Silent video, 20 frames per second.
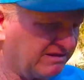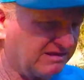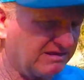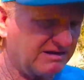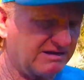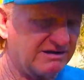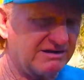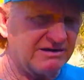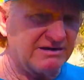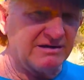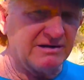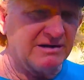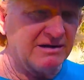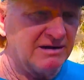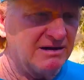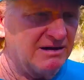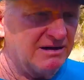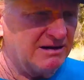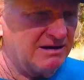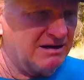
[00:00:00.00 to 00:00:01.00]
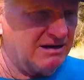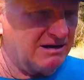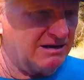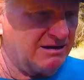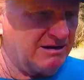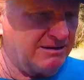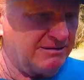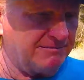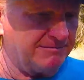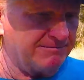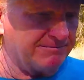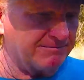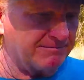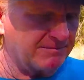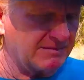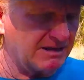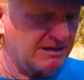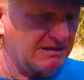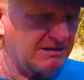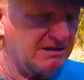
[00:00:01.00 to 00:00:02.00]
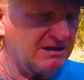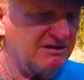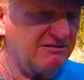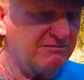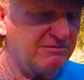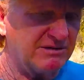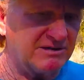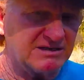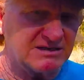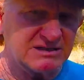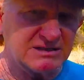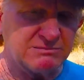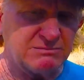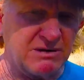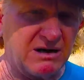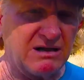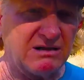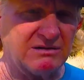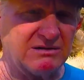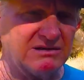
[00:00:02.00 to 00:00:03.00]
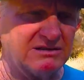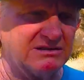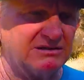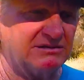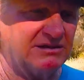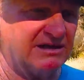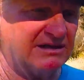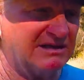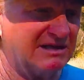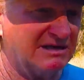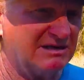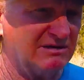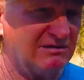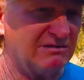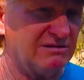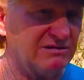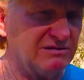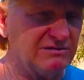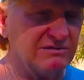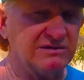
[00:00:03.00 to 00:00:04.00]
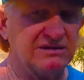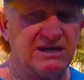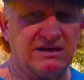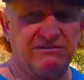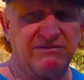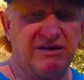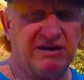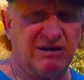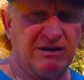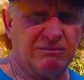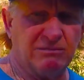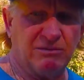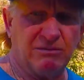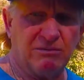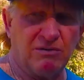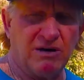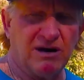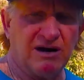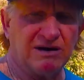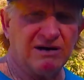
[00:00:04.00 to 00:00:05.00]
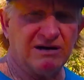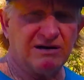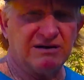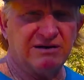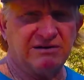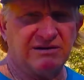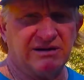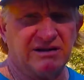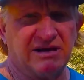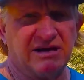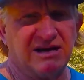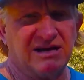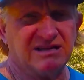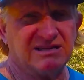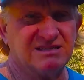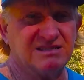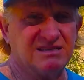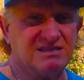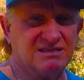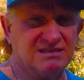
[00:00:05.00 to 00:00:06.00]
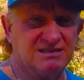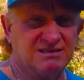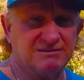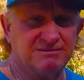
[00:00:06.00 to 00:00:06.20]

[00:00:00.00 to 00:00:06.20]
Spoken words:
thicker leaf, but smaller, so that they don't lose that valuable water during the hot season.